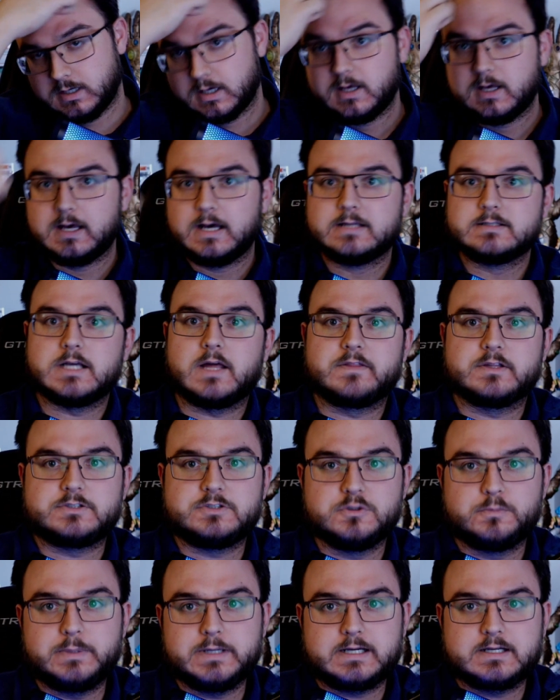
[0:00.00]
Now, the two
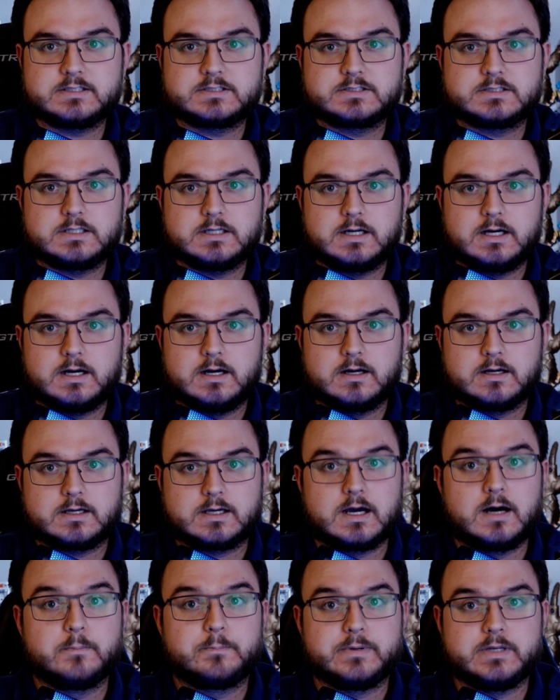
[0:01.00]
biggest
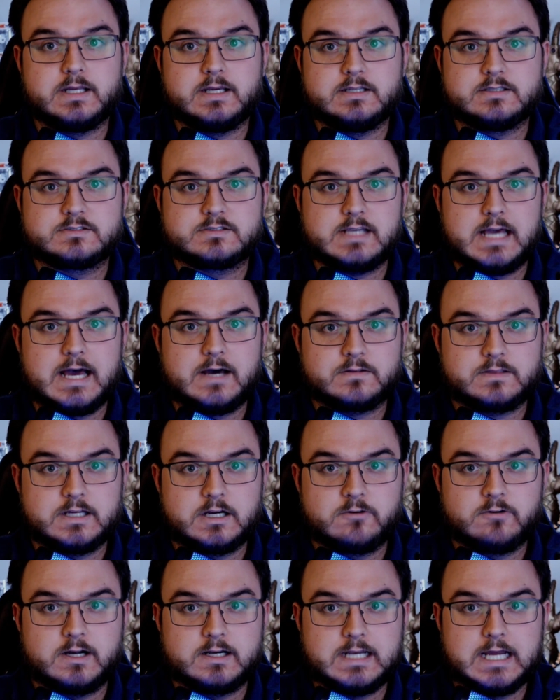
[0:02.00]
companies out there
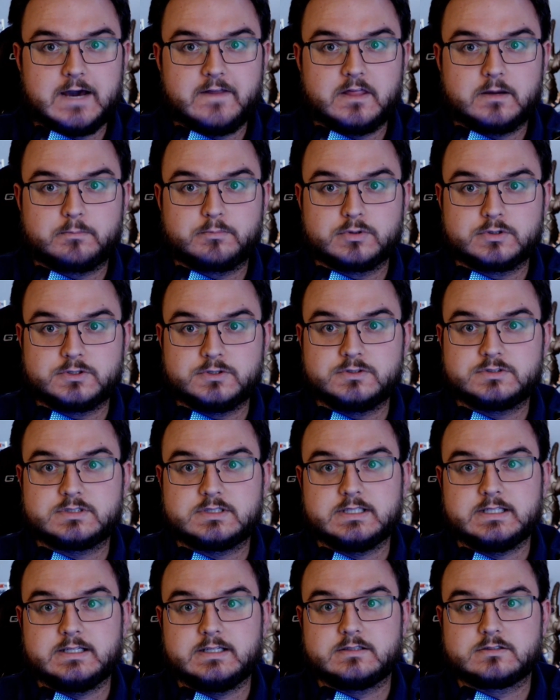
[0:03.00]
right now that produce
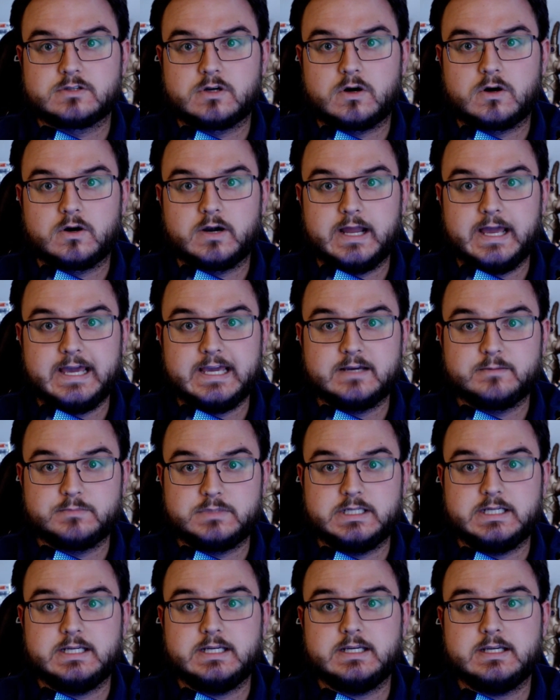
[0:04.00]
these are
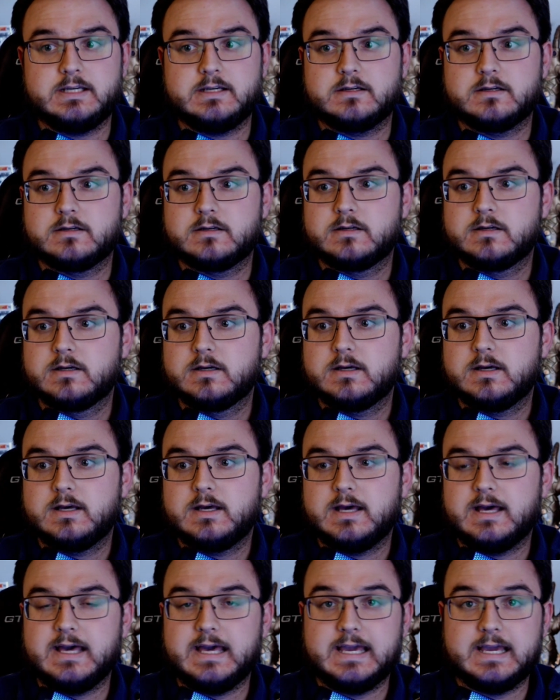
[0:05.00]
AMD
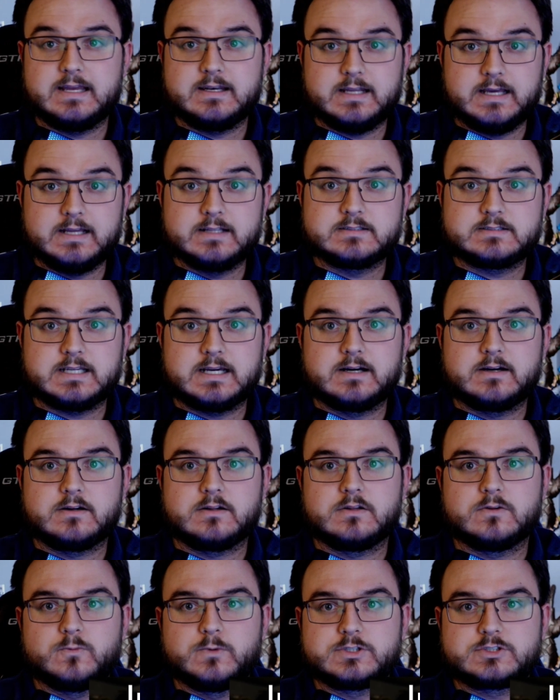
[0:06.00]
and Intel,
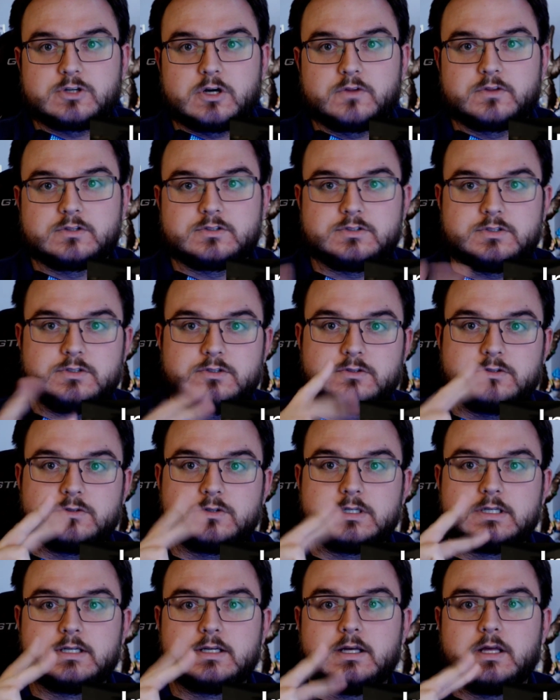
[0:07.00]
which are the two
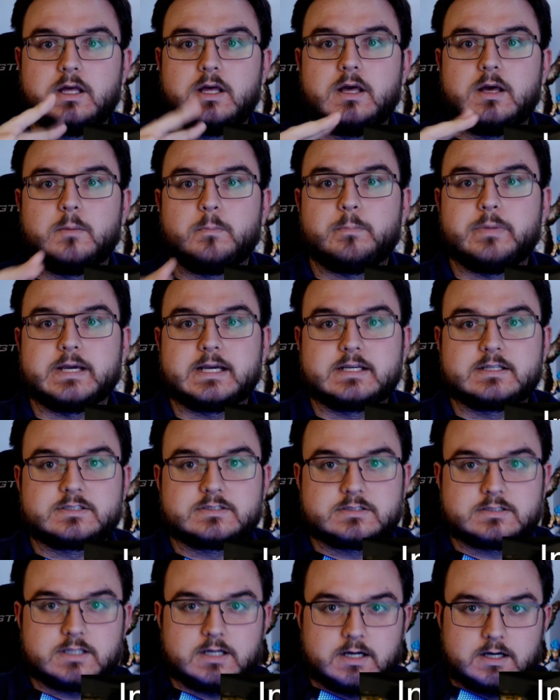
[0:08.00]
biggest
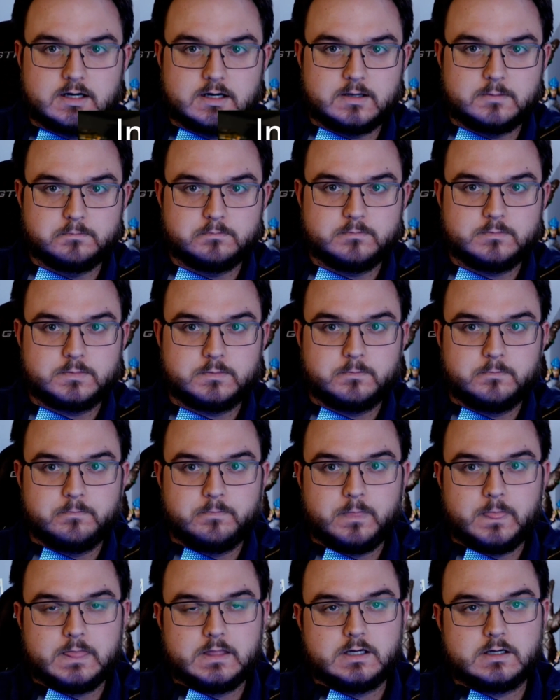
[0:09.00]

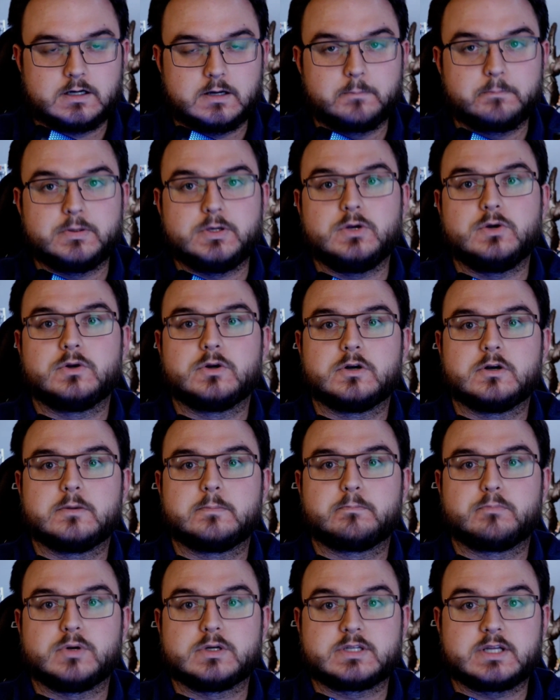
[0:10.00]
computer
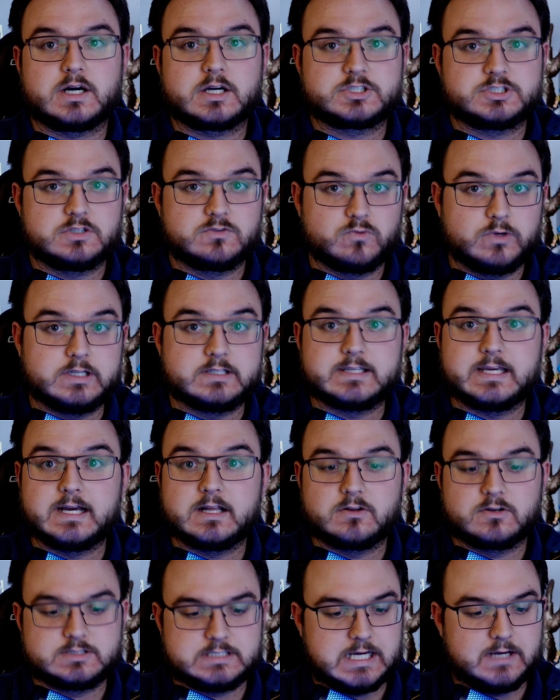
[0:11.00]
production
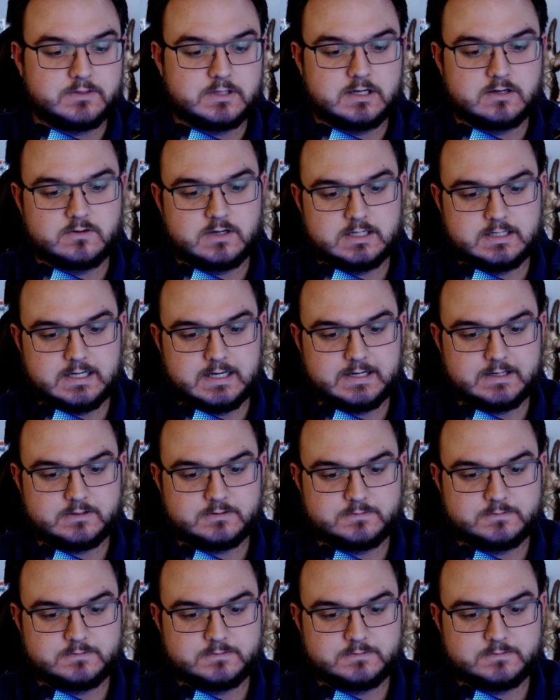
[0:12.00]
retailers out there right now.